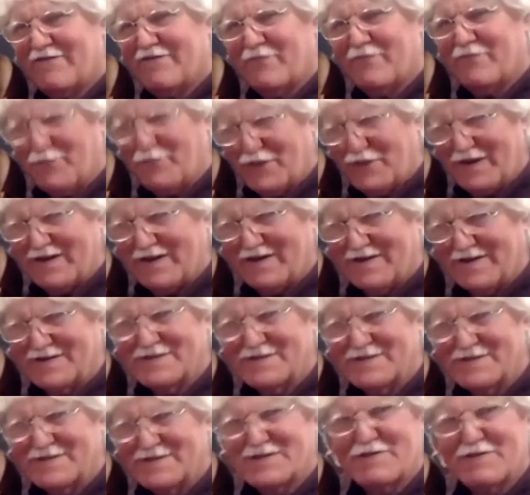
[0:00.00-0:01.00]
B's
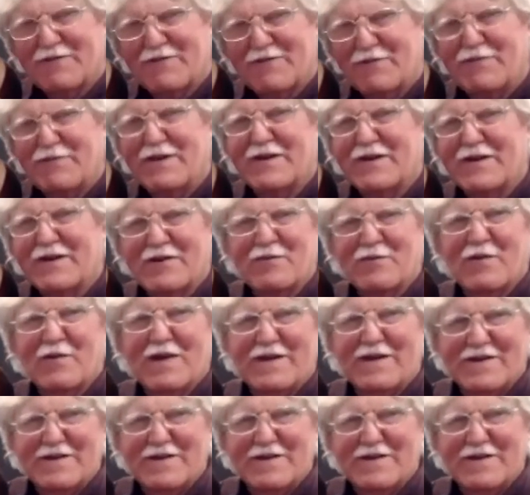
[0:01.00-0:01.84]
would be a good way to